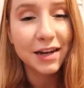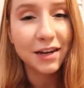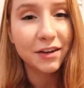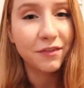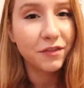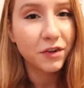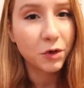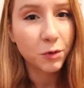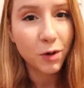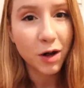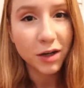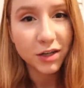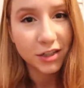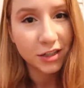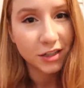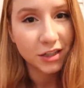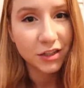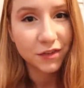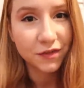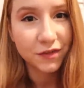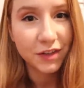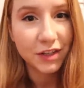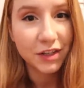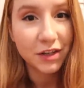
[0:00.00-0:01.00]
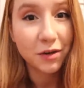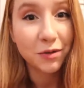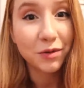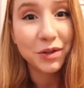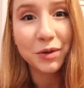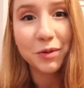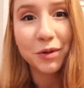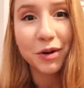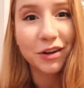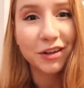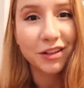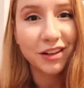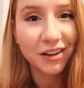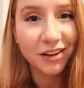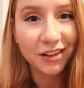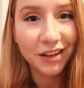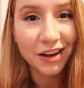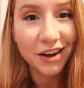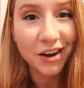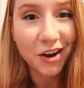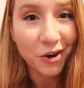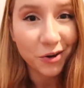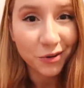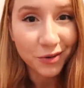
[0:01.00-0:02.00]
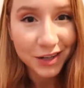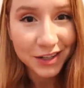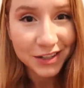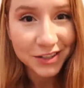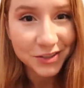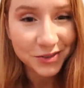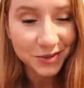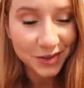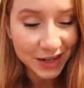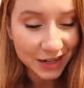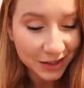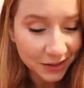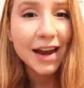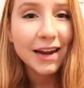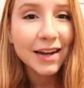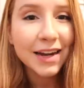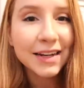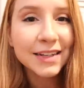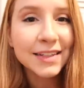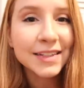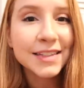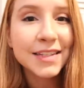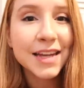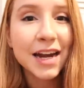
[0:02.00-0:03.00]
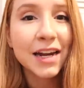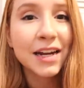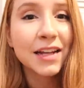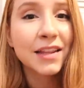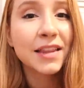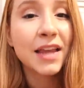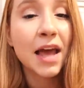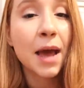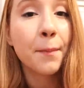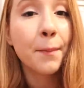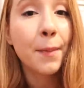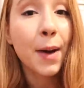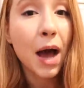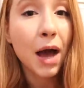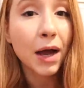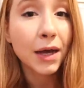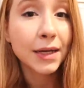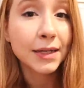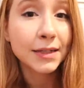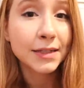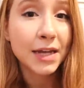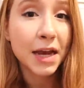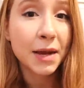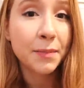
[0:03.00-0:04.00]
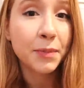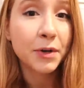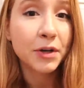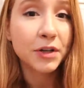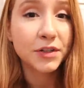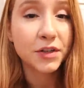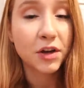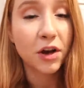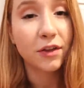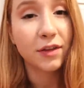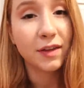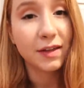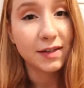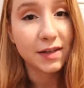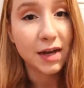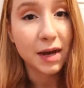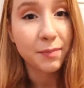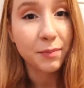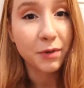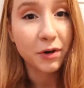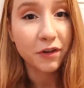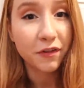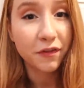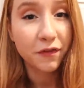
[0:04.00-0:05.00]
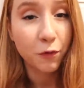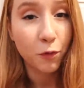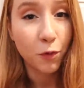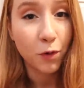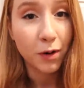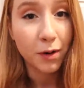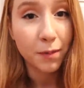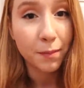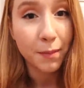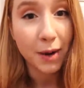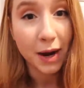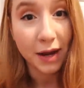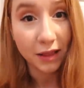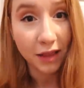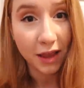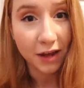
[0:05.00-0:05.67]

And if you're watching this video, you are clearly already doing. And I decided that pocket diapers are the diaper for my